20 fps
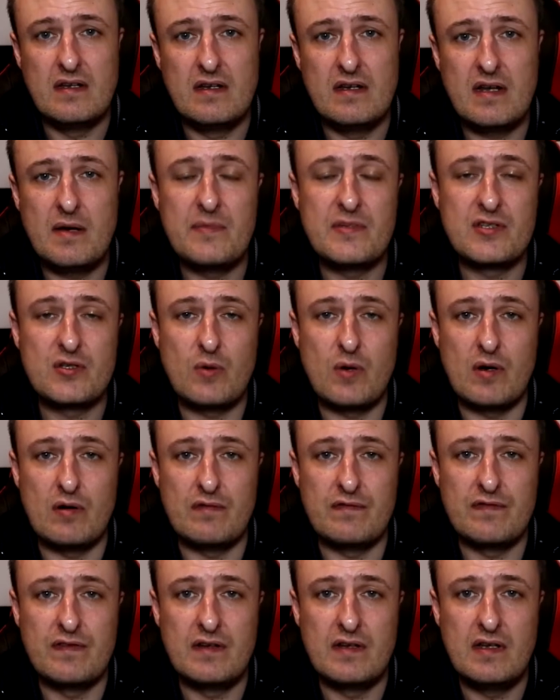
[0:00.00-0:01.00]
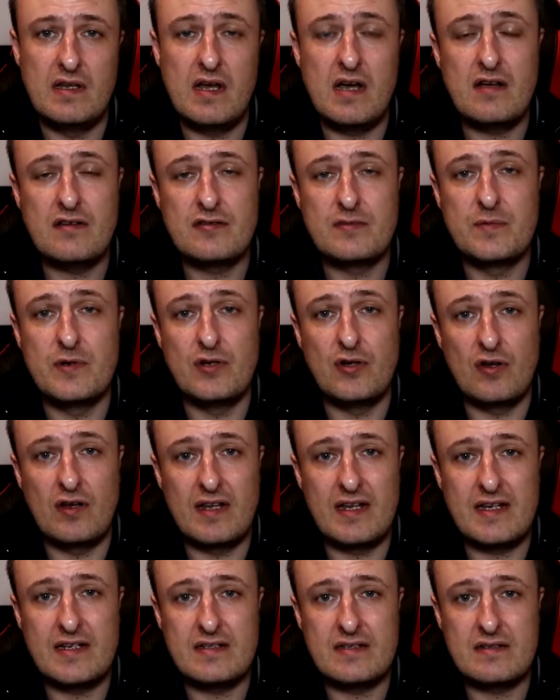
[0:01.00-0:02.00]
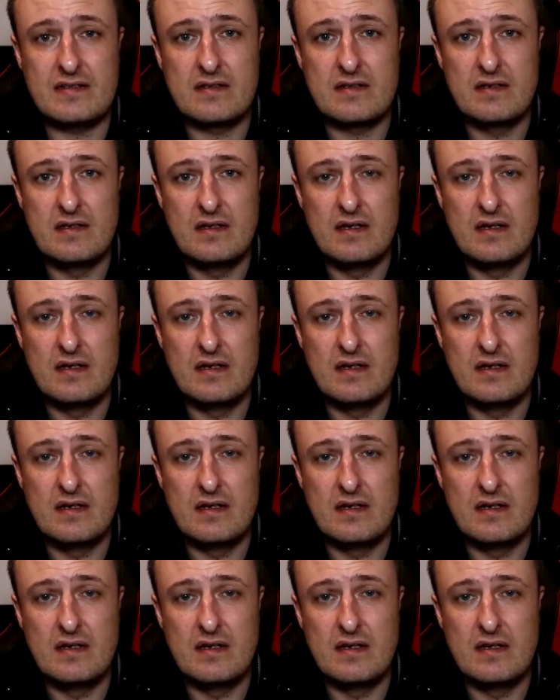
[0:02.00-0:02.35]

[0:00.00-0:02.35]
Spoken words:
Number 12. Last but not least,